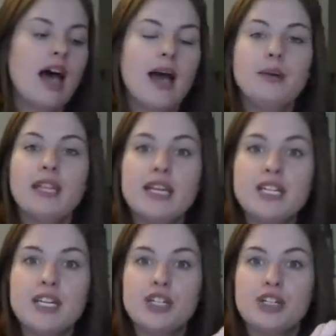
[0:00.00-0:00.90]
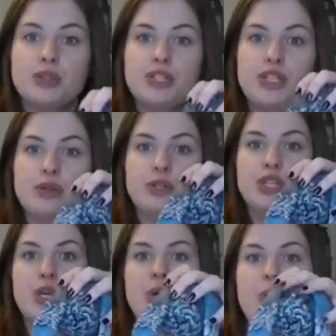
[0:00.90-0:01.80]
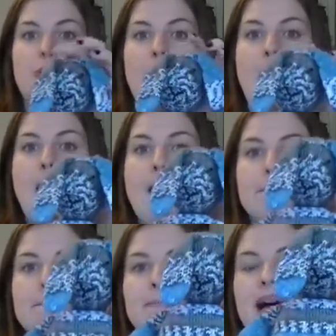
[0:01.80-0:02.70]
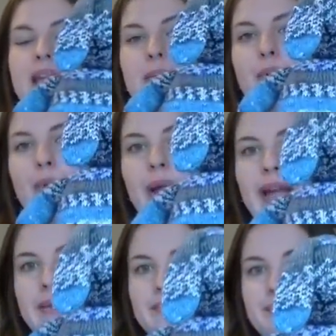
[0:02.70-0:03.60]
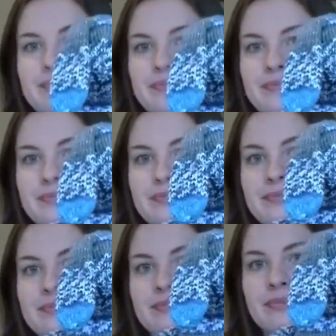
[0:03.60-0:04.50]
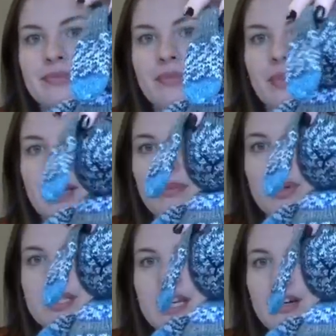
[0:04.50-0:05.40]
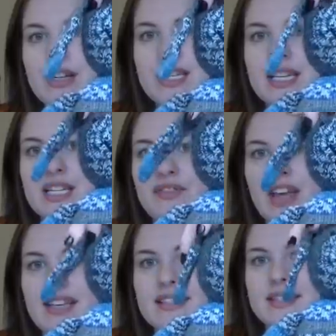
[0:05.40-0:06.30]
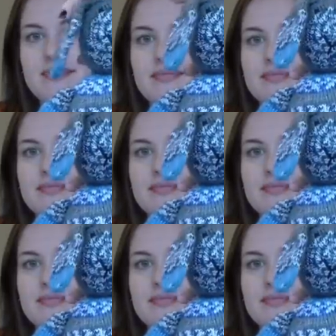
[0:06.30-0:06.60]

I would like to introduce you to Bunny Boy. Bunny Boy's ears and his face.